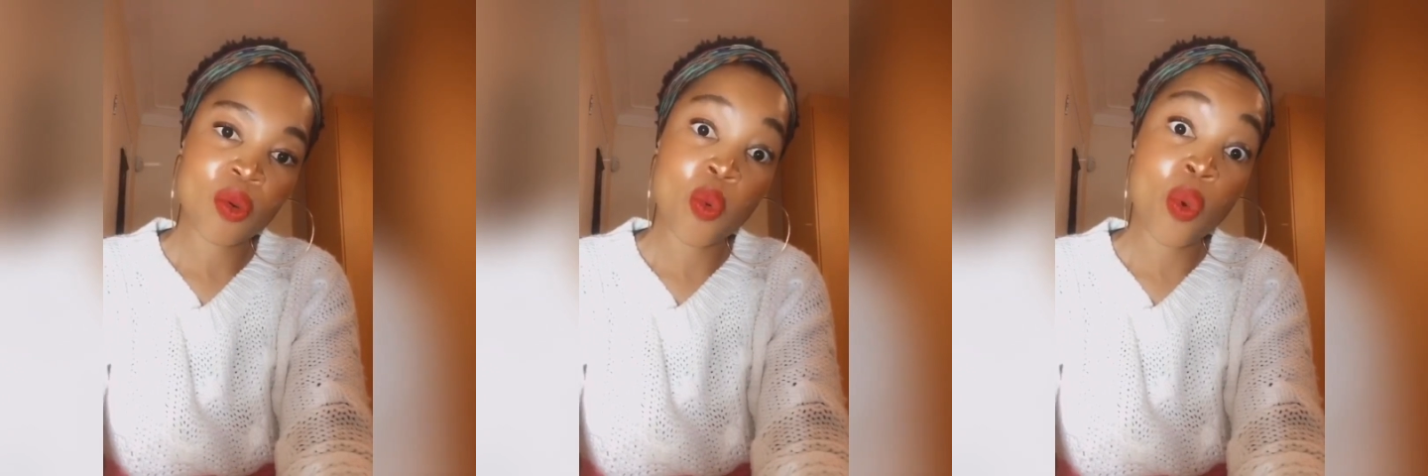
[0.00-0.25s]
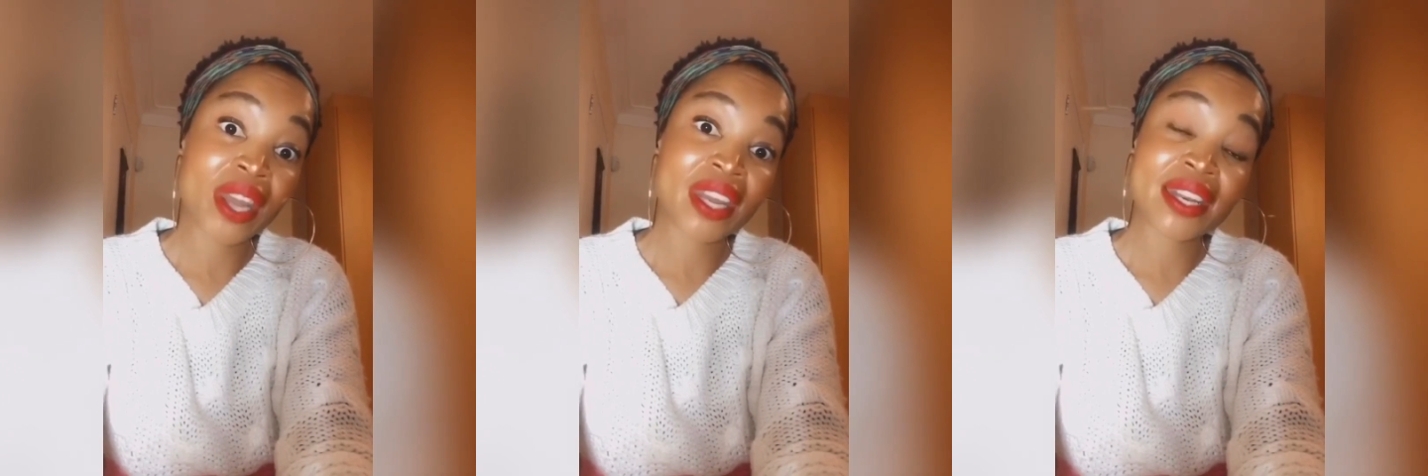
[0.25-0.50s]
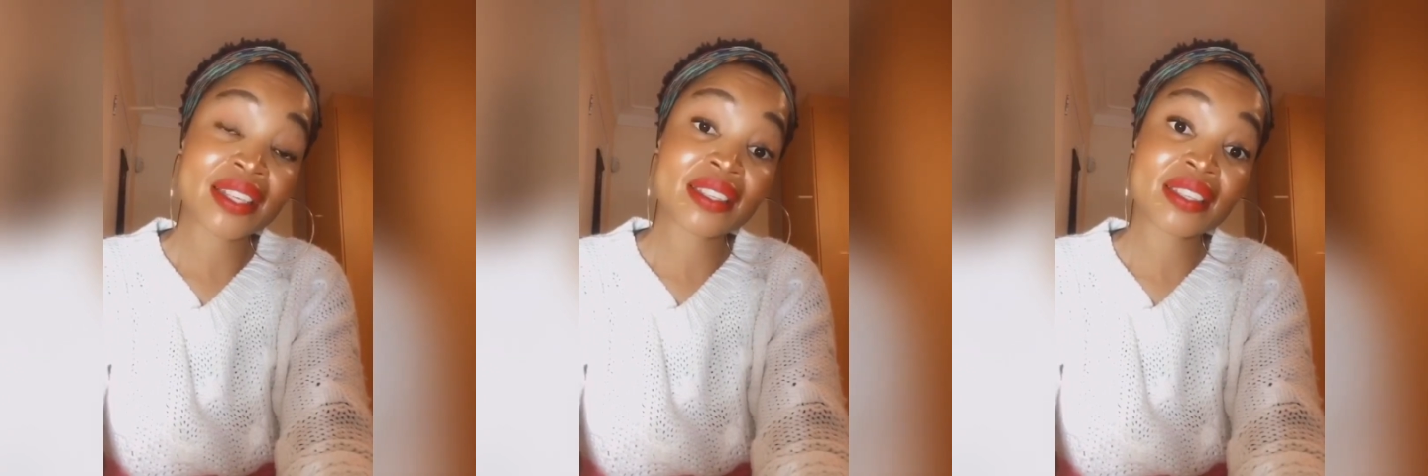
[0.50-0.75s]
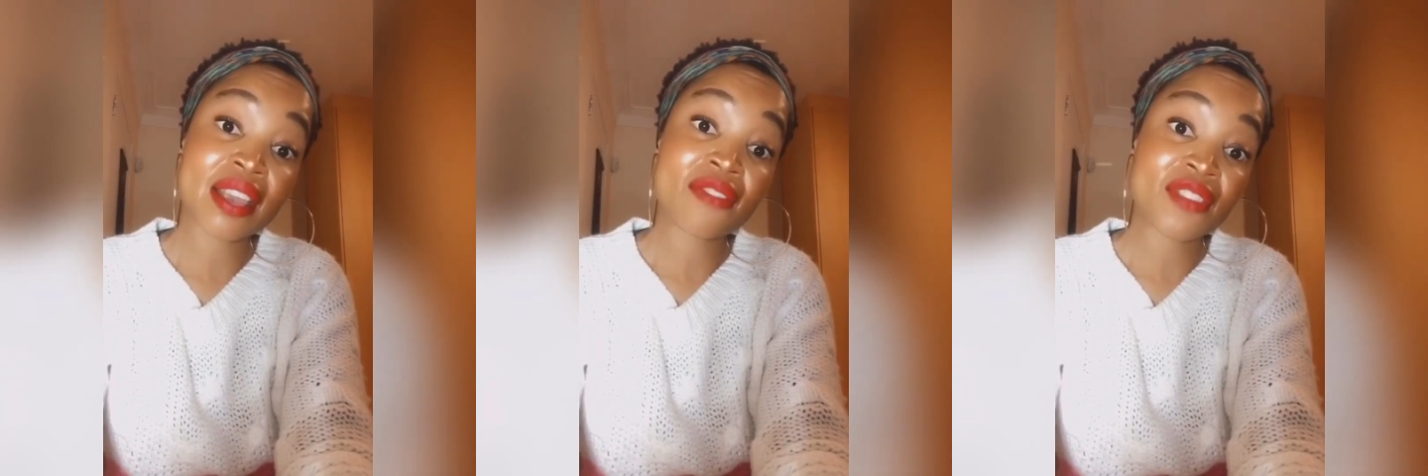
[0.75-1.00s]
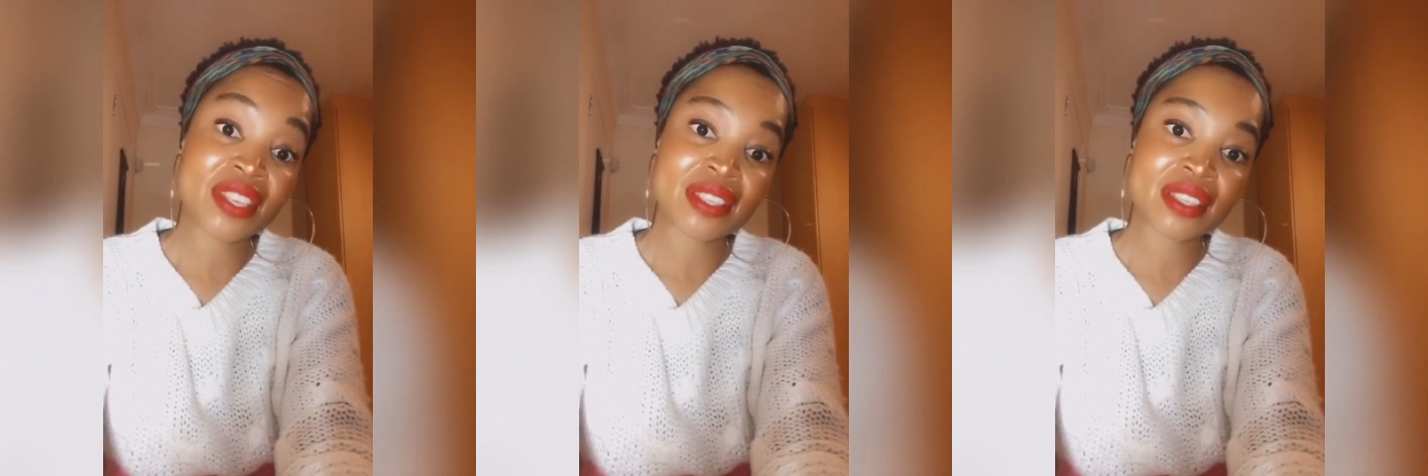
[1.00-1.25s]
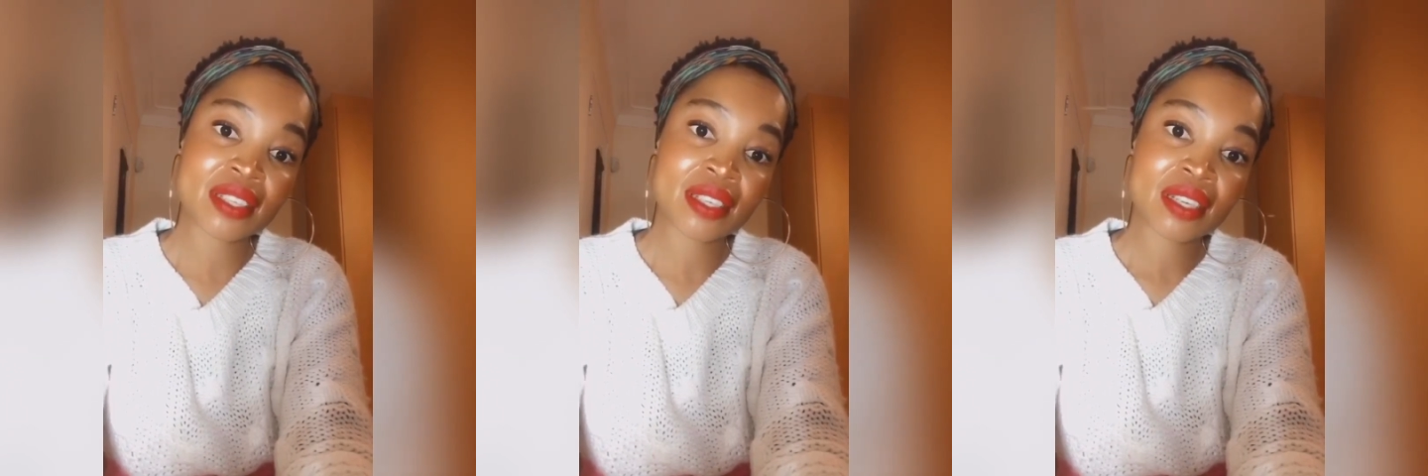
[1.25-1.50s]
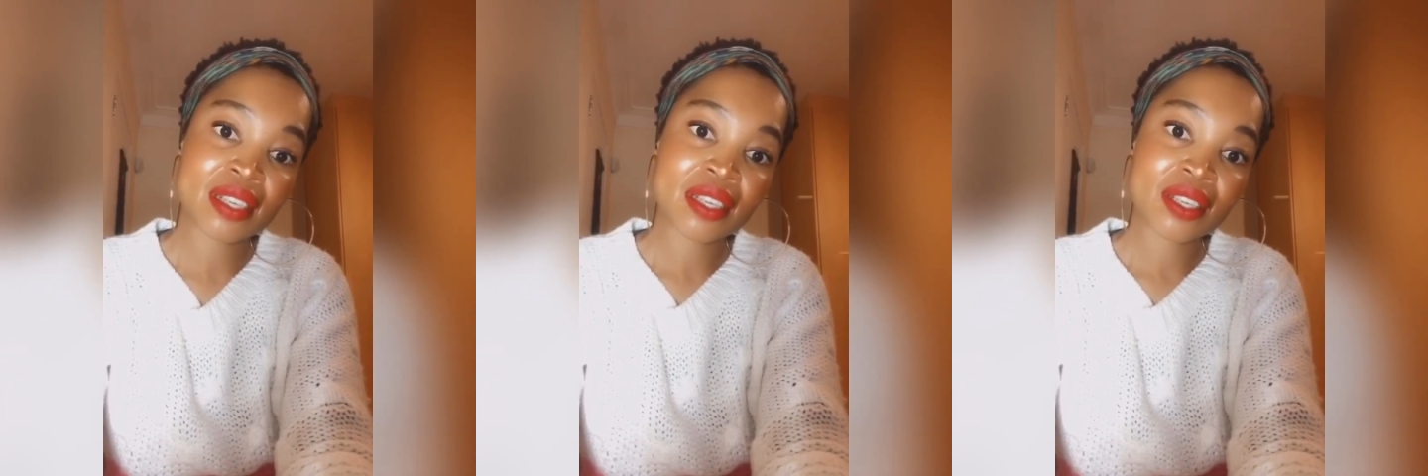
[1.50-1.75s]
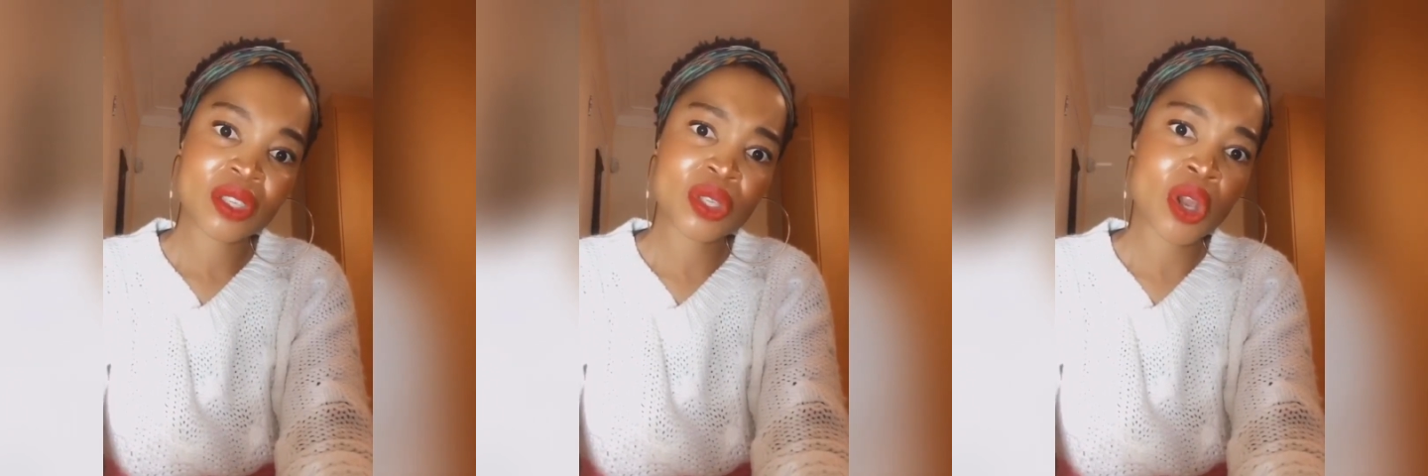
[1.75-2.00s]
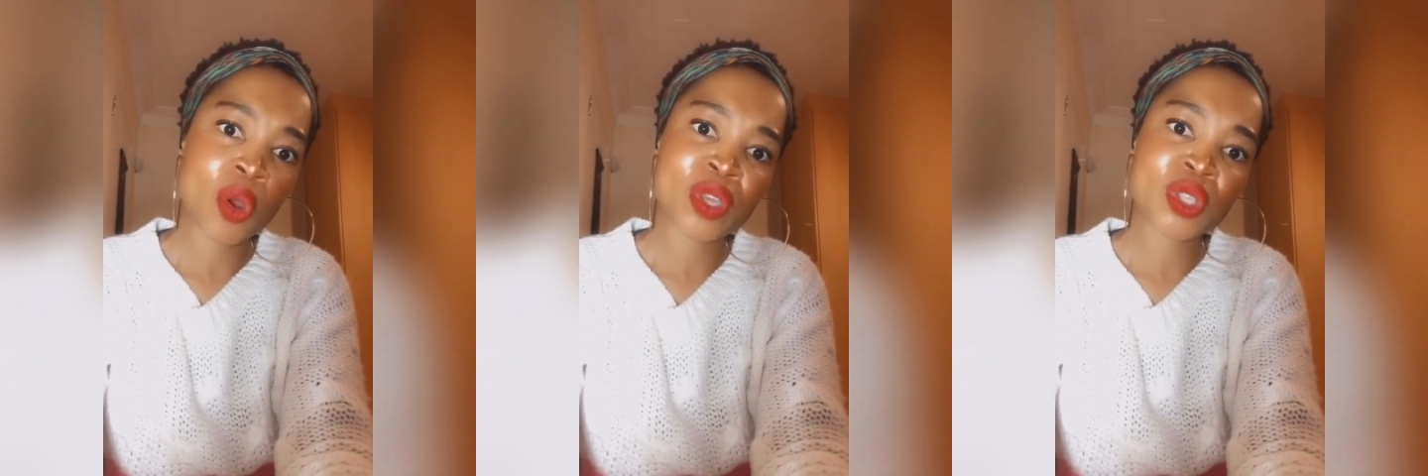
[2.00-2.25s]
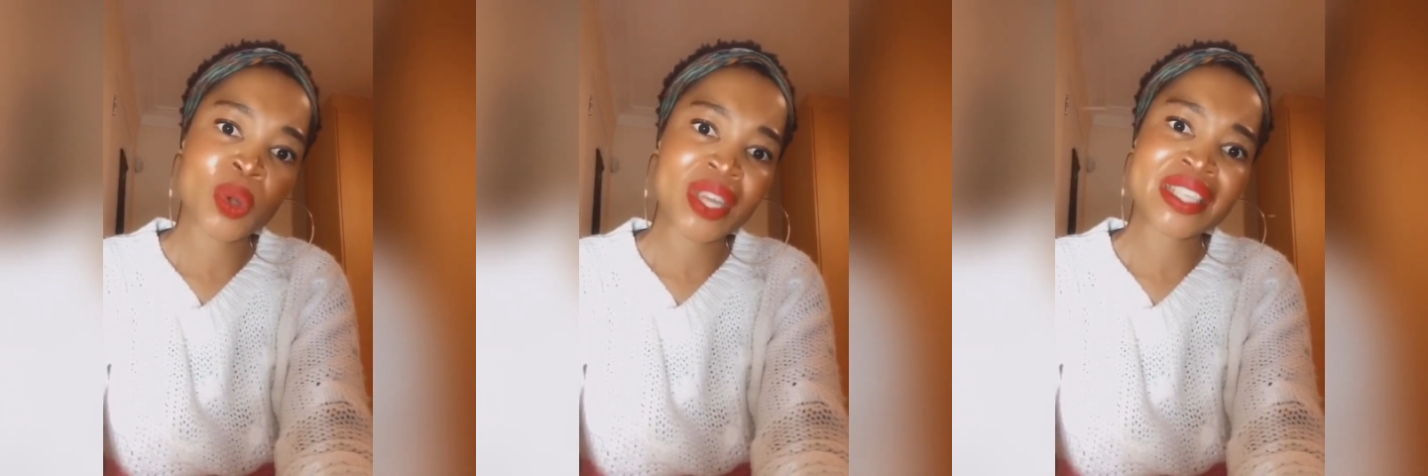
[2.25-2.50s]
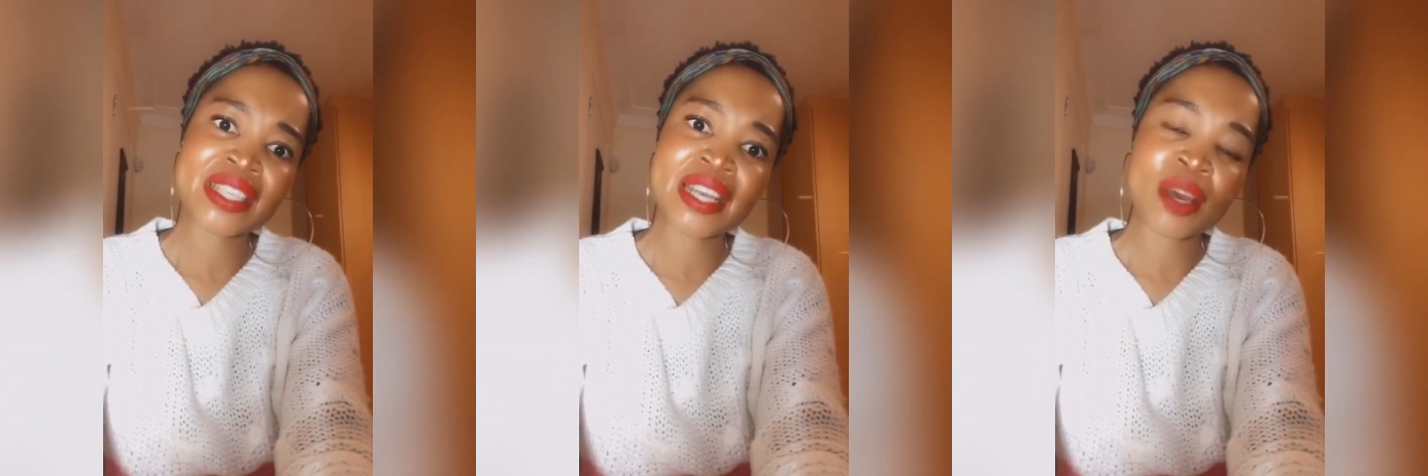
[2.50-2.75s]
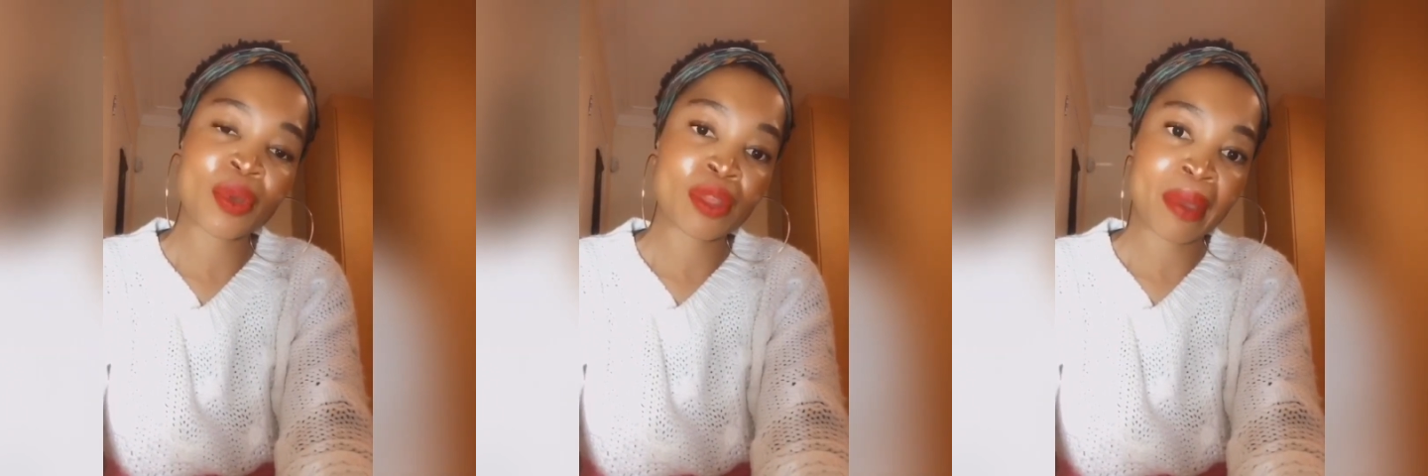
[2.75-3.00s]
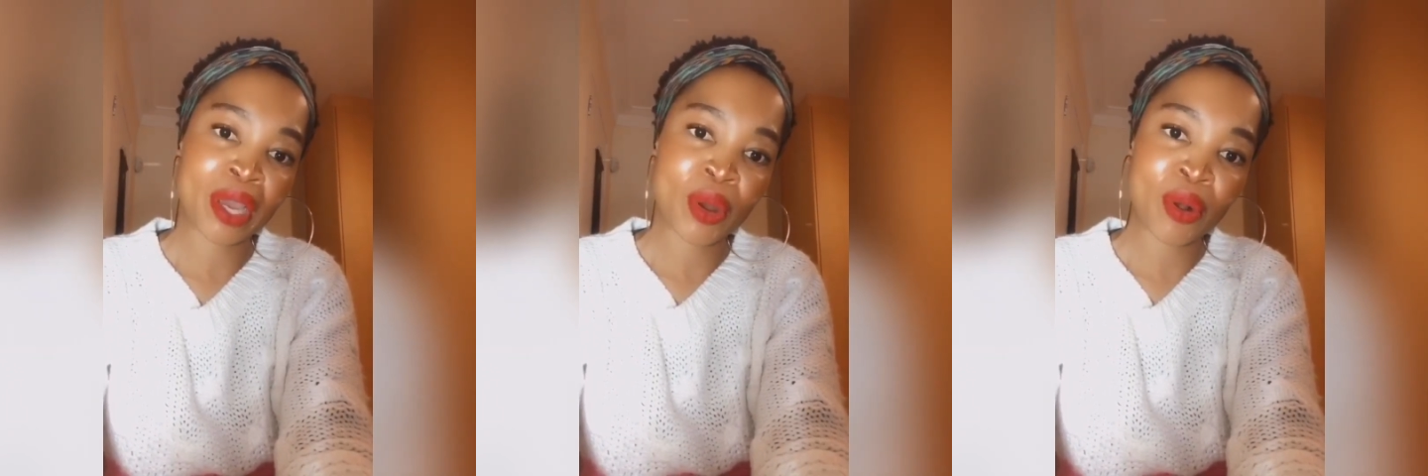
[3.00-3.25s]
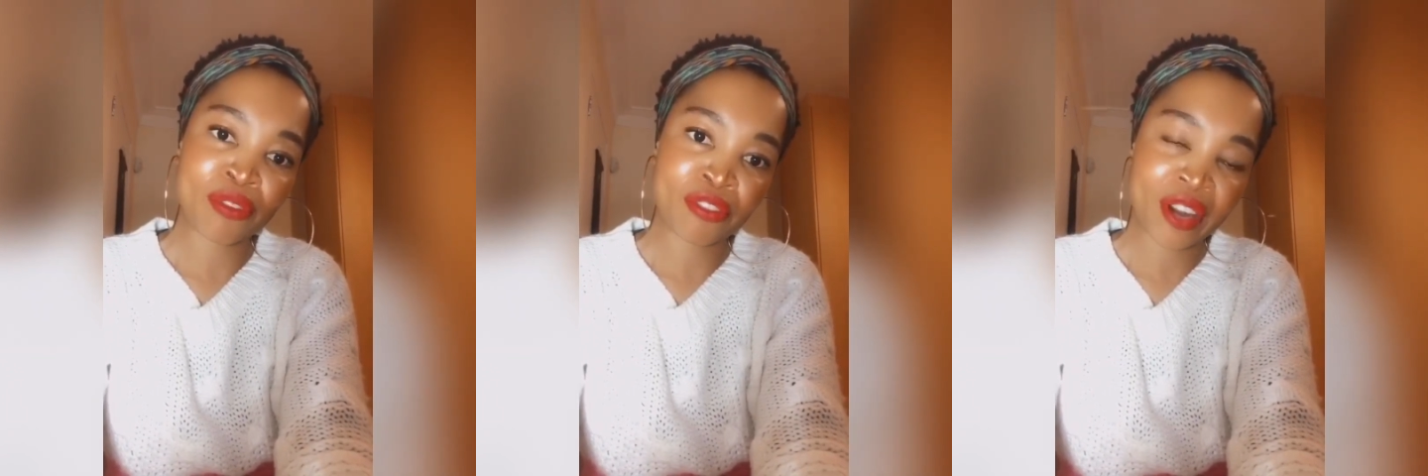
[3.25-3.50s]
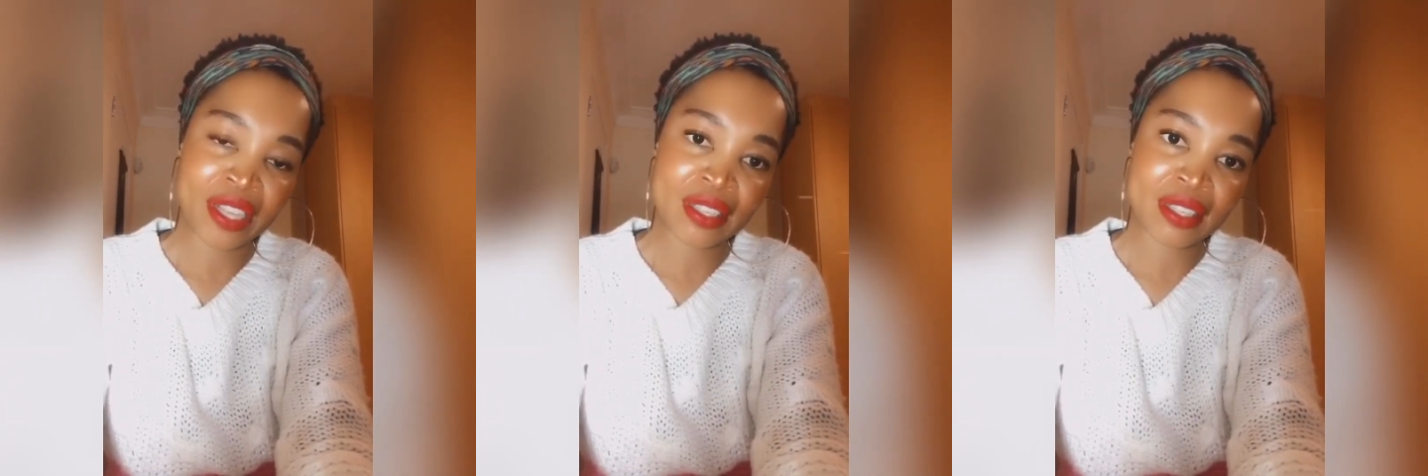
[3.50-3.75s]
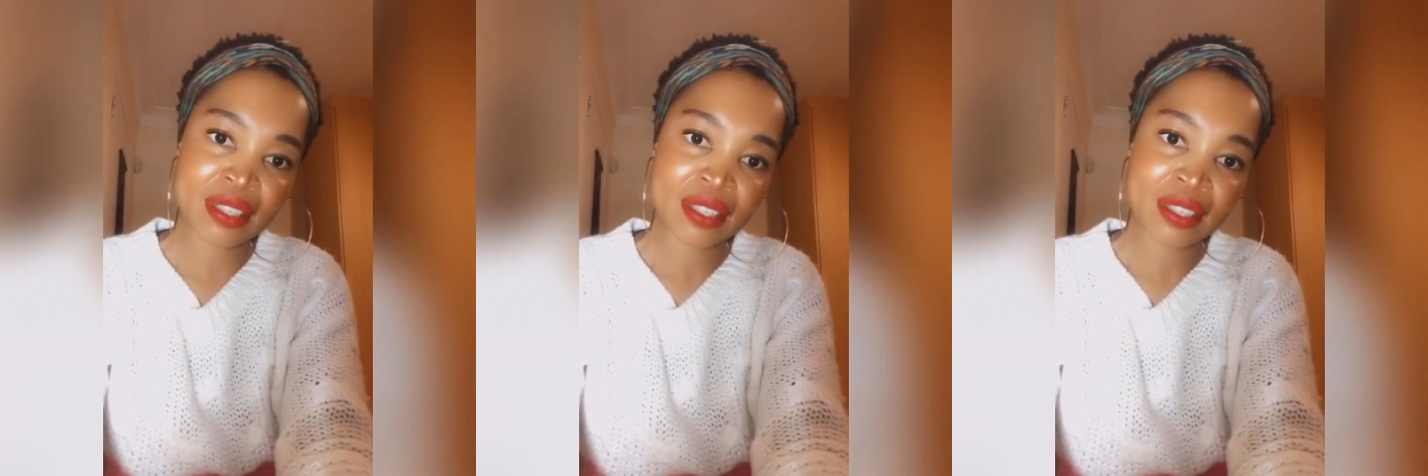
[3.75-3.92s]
when it is safest to go enjoy dinner with my girlfriends,